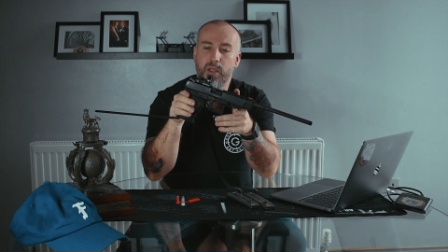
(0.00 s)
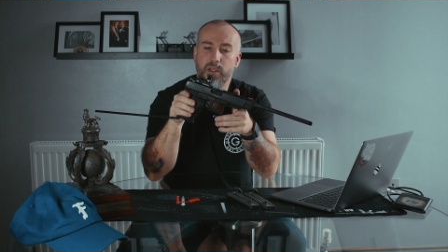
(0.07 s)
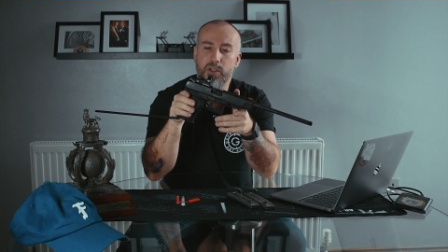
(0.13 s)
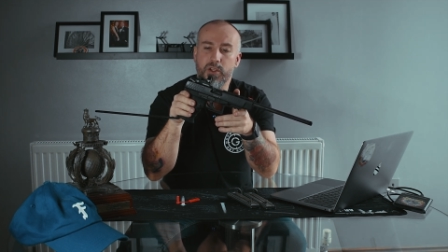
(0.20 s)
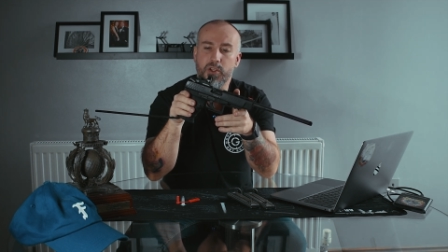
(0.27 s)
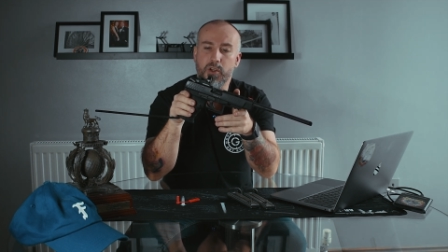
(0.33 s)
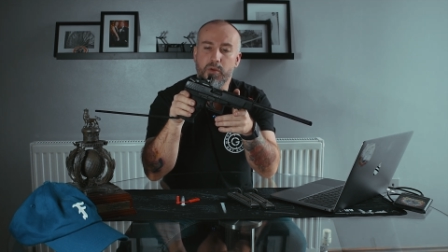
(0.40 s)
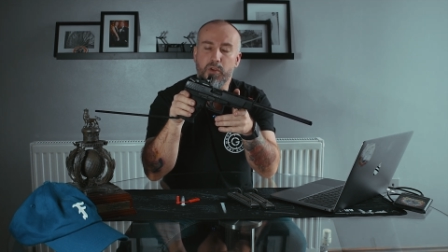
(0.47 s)

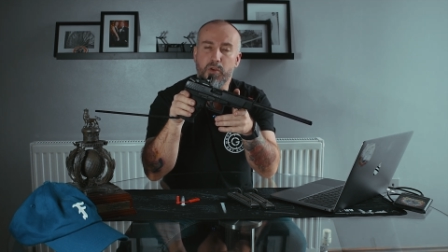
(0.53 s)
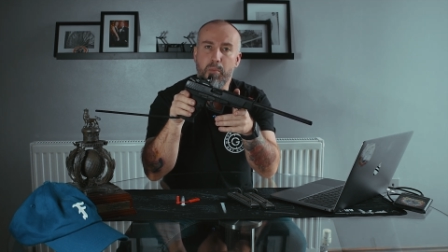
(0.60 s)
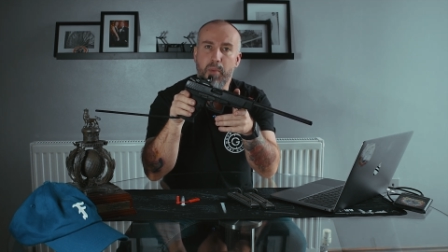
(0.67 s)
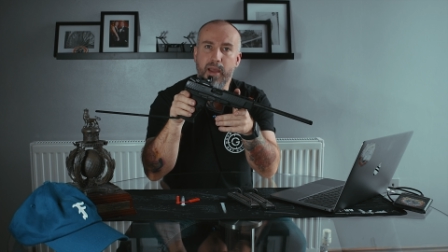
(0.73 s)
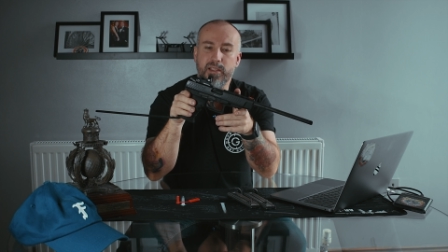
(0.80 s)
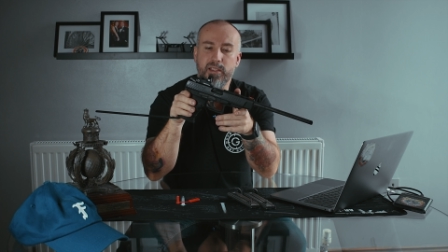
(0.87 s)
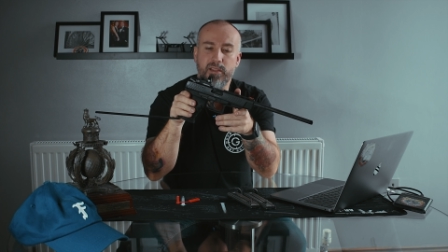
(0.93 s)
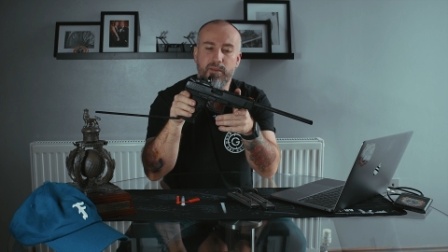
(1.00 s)
shooting
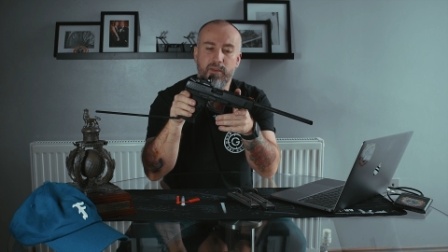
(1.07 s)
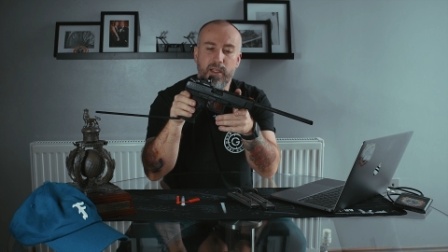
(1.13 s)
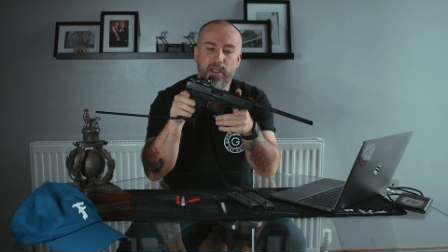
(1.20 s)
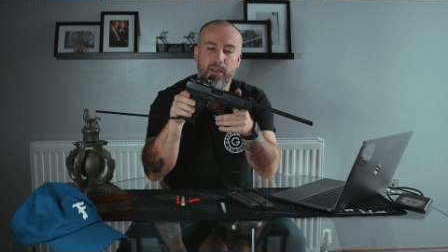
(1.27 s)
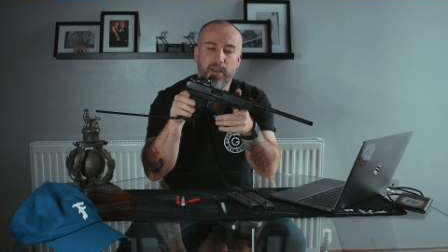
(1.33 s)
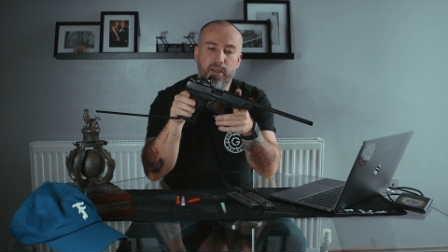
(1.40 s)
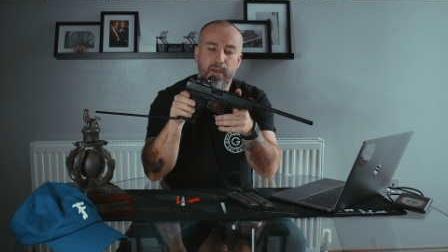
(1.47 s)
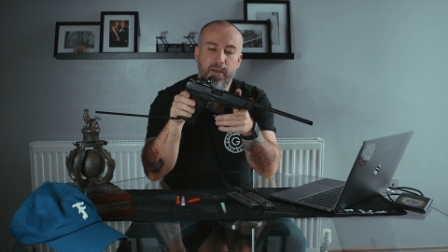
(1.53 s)

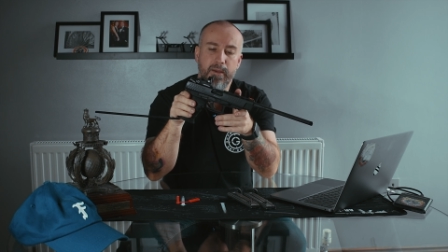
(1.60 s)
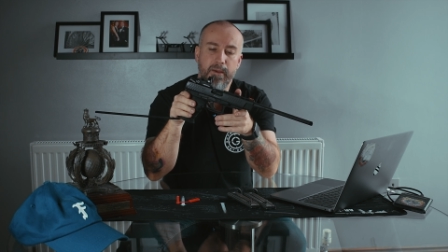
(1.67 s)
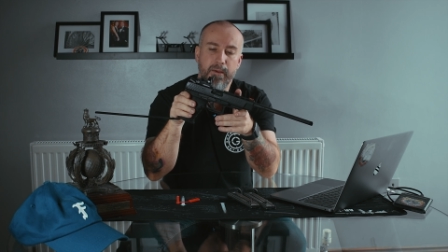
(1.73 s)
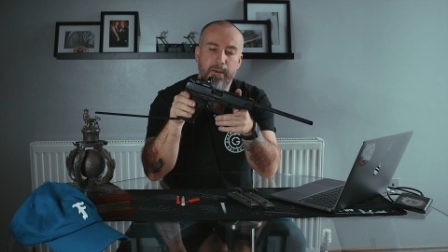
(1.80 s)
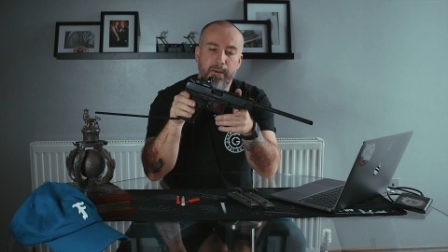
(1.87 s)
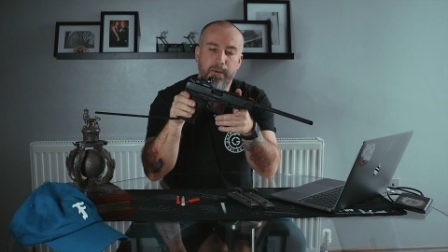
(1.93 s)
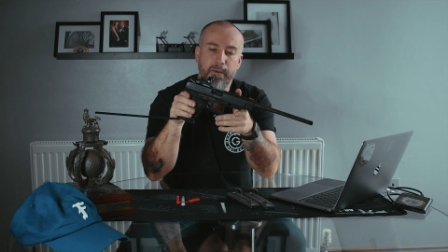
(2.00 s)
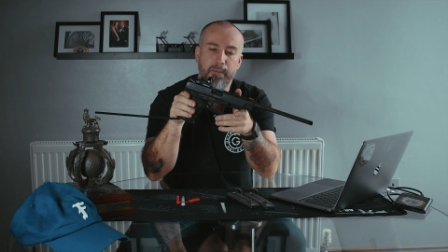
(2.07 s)
competitively.
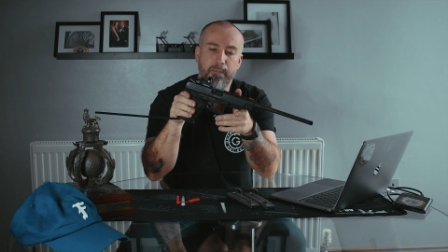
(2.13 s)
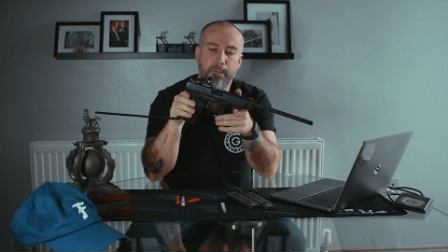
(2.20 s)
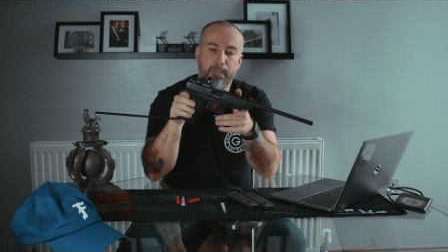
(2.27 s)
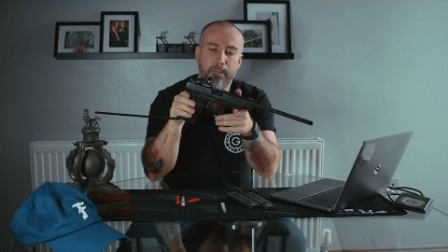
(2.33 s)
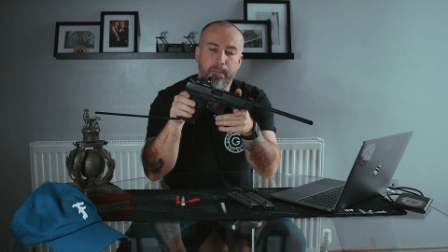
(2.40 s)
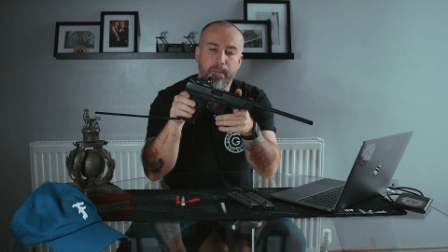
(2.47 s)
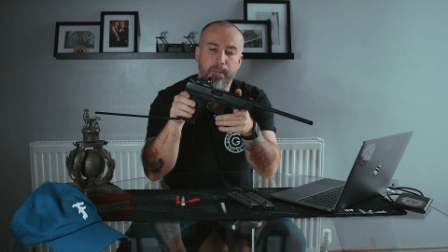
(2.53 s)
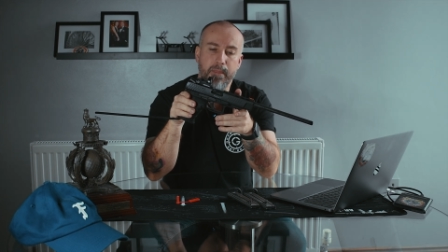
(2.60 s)
So
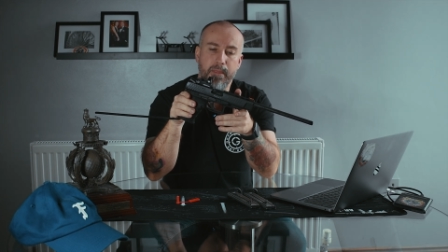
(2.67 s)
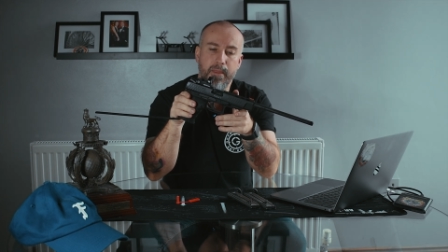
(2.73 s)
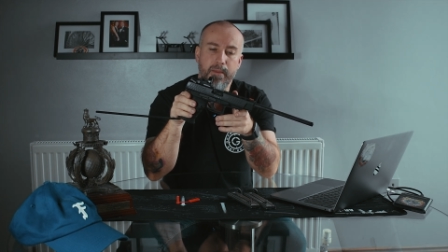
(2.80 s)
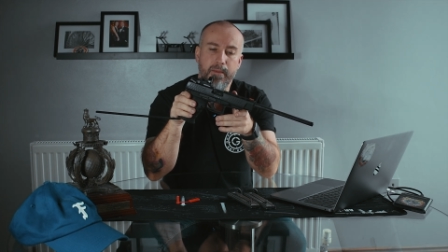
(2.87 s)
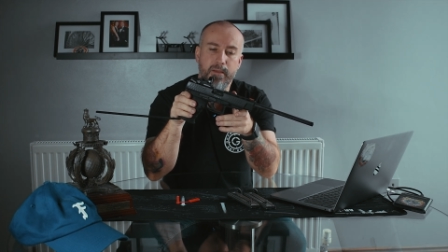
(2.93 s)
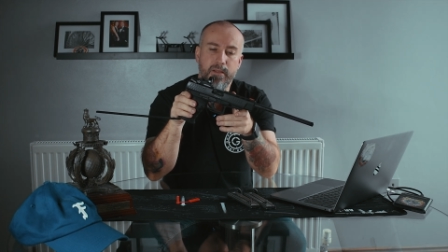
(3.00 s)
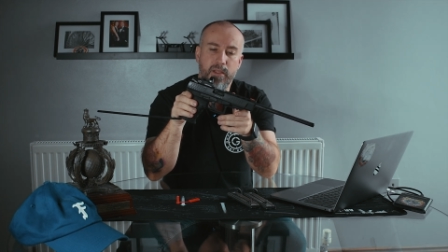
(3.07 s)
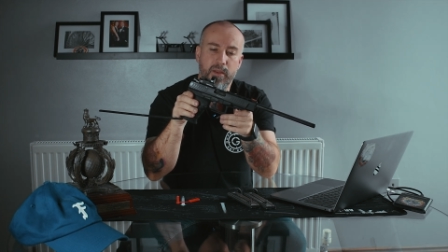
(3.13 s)

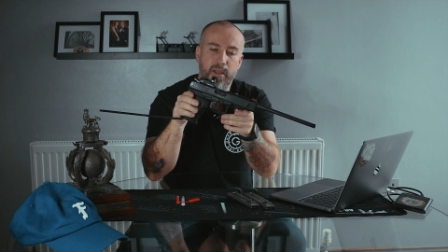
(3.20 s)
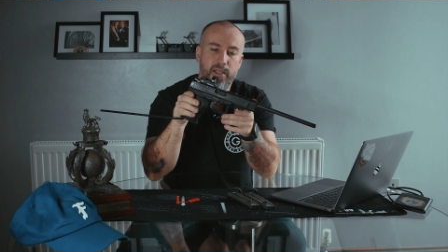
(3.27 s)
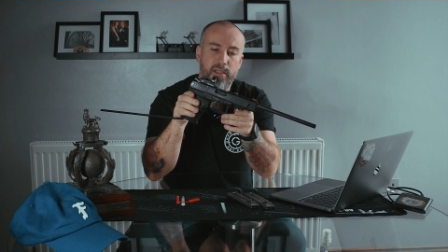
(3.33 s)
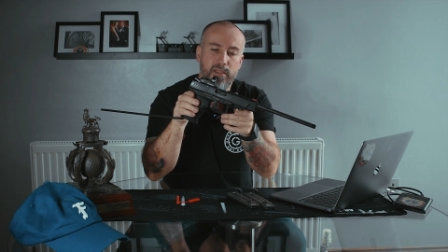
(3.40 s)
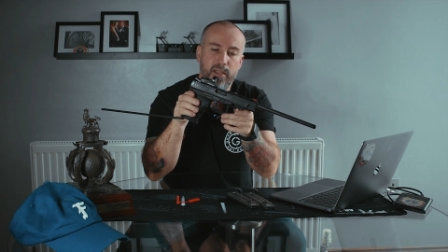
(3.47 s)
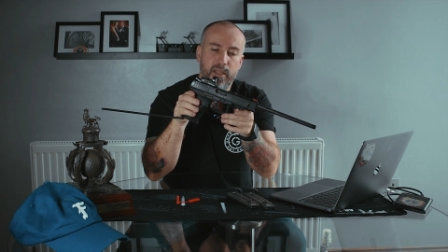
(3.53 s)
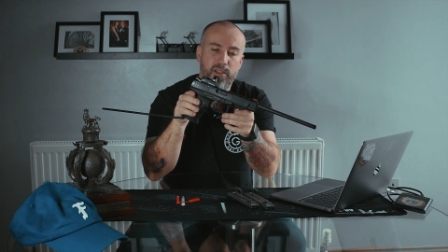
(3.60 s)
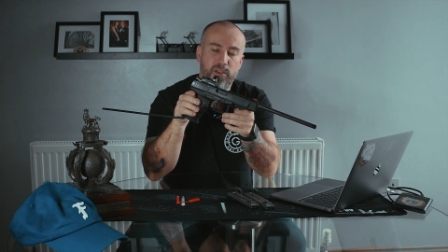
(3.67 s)

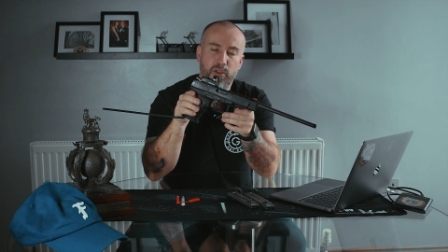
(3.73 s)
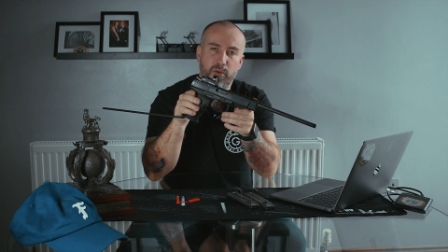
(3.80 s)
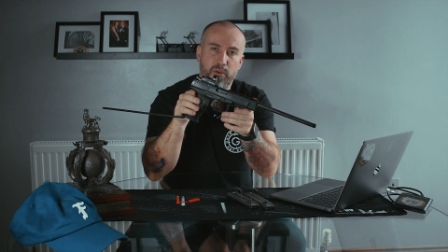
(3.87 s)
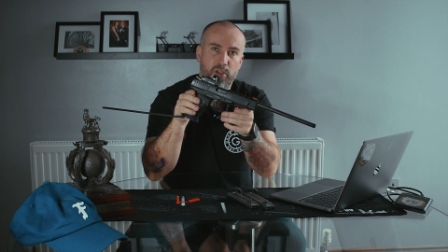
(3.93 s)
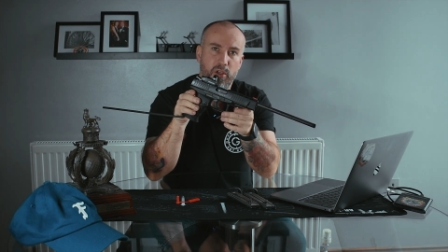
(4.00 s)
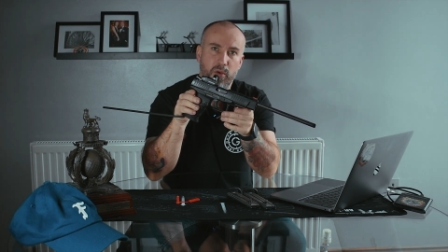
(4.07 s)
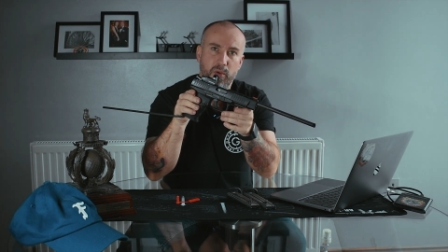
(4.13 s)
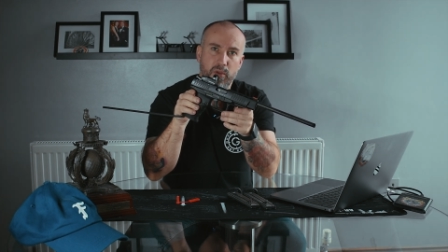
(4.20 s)
this
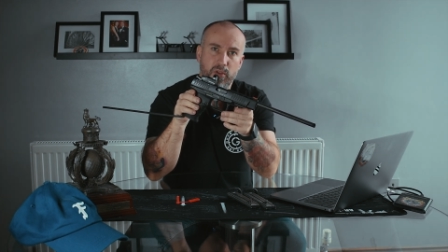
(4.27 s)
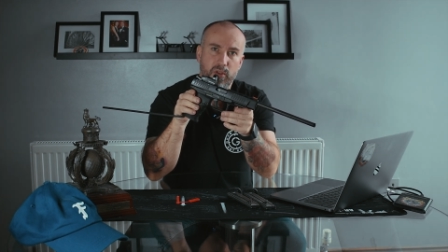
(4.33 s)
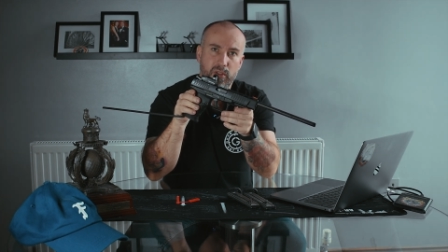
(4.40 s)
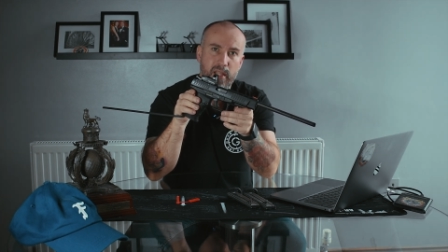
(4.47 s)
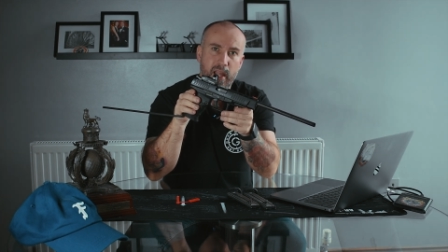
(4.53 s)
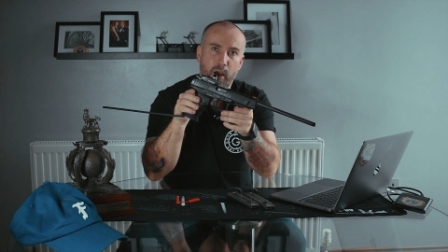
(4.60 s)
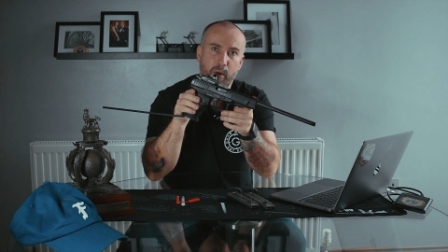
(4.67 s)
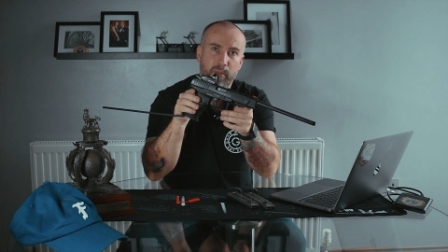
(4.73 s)
2.2 has
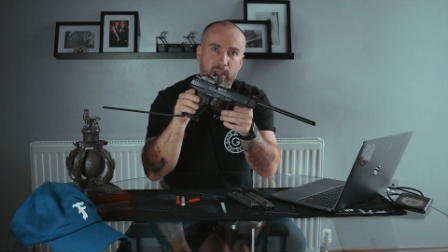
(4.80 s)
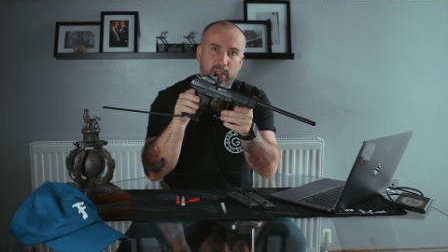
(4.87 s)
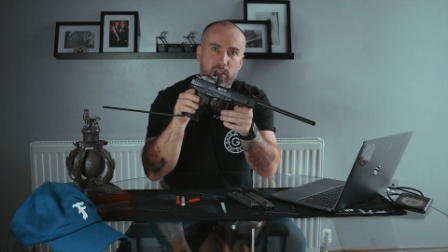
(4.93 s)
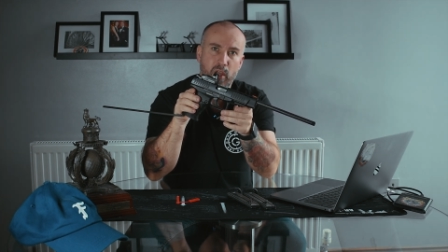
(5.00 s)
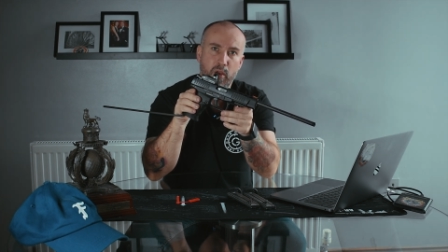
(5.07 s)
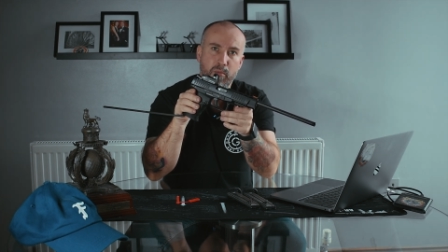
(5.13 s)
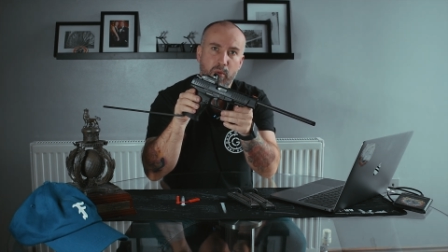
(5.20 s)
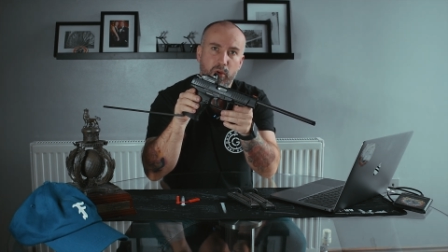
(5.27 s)
just helped me
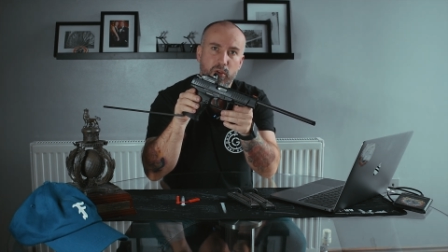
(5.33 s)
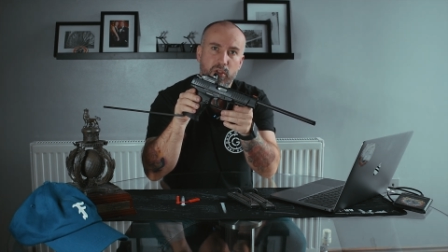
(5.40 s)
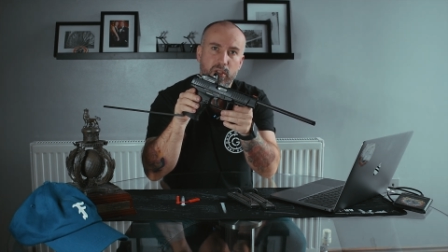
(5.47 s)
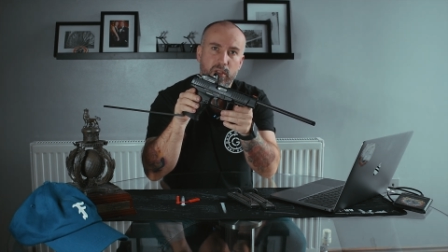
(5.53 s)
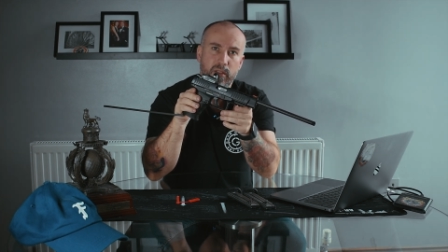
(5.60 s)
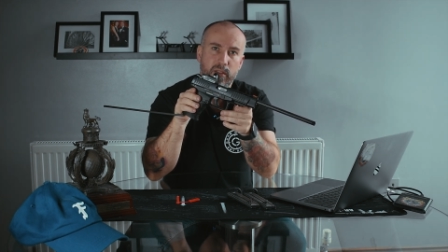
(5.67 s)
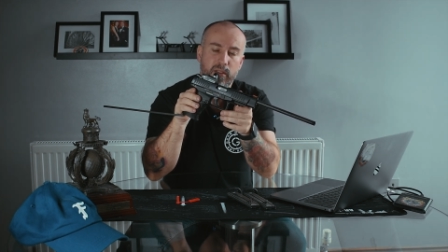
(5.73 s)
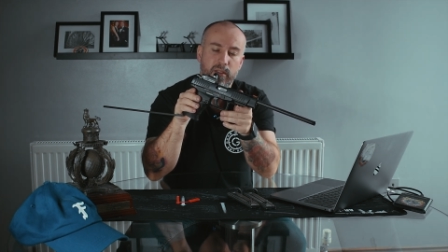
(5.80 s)
so much